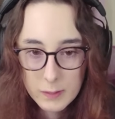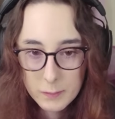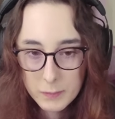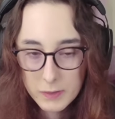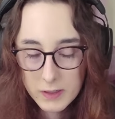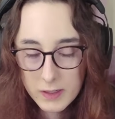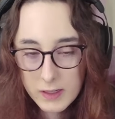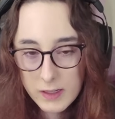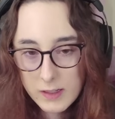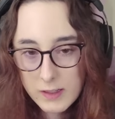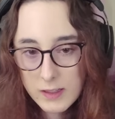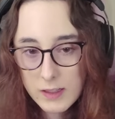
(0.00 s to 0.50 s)

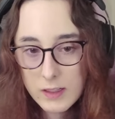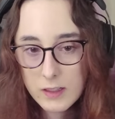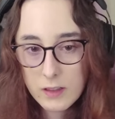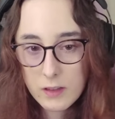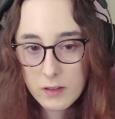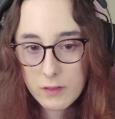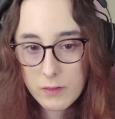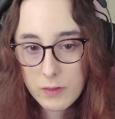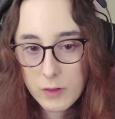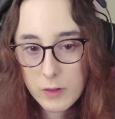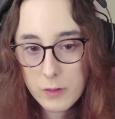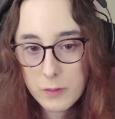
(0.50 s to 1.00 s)
But he did
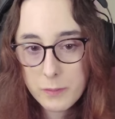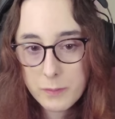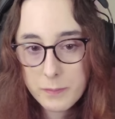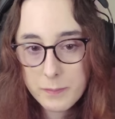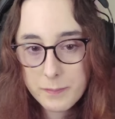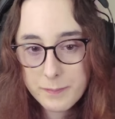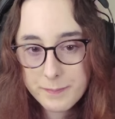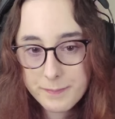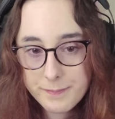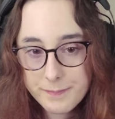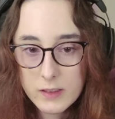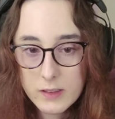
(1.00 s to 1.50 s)
love you.
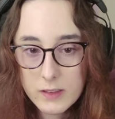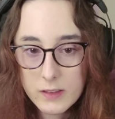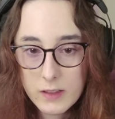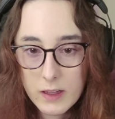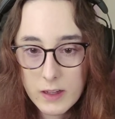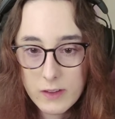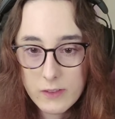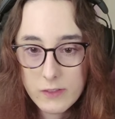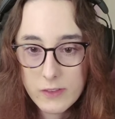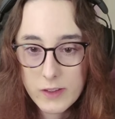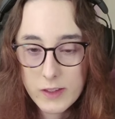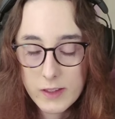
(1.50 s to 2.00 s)

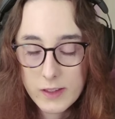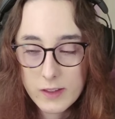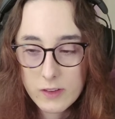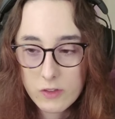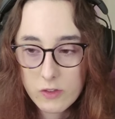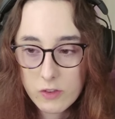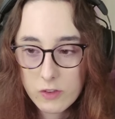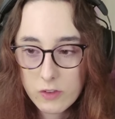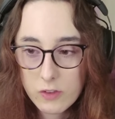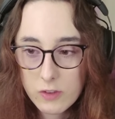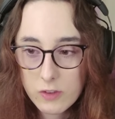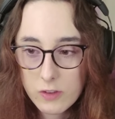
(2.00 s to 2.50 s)
I think
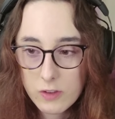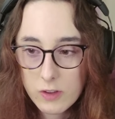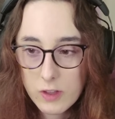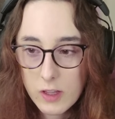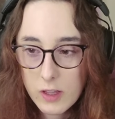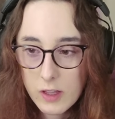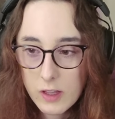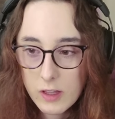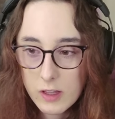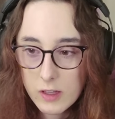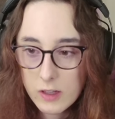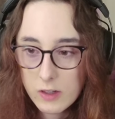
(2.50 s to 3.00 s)
it's just,
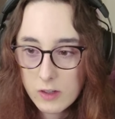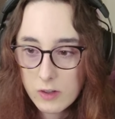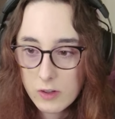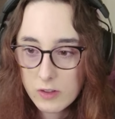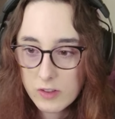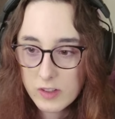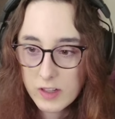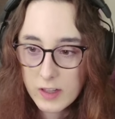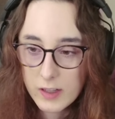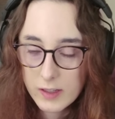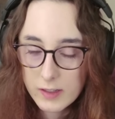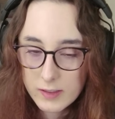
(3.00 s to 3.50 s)
you're
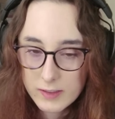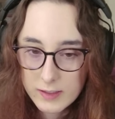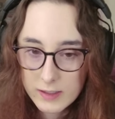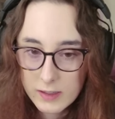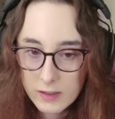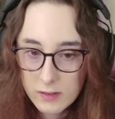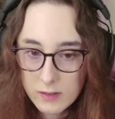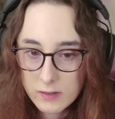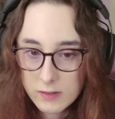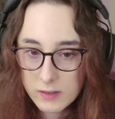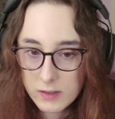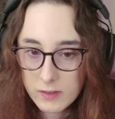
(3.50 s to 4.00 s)
telling
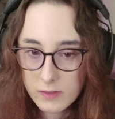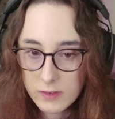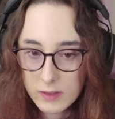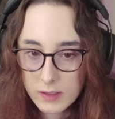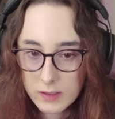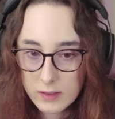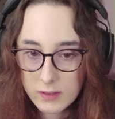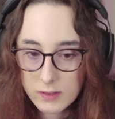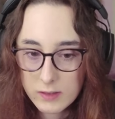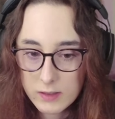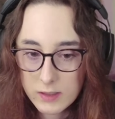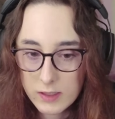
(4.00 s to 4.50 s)
yourself
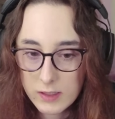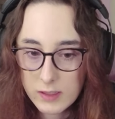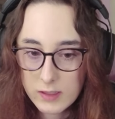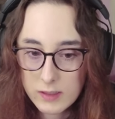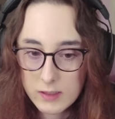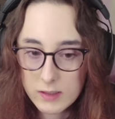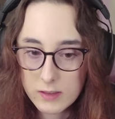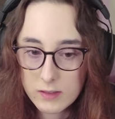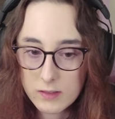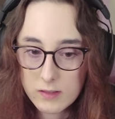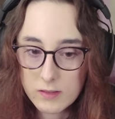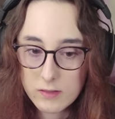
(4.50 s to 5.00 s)
that he didn't.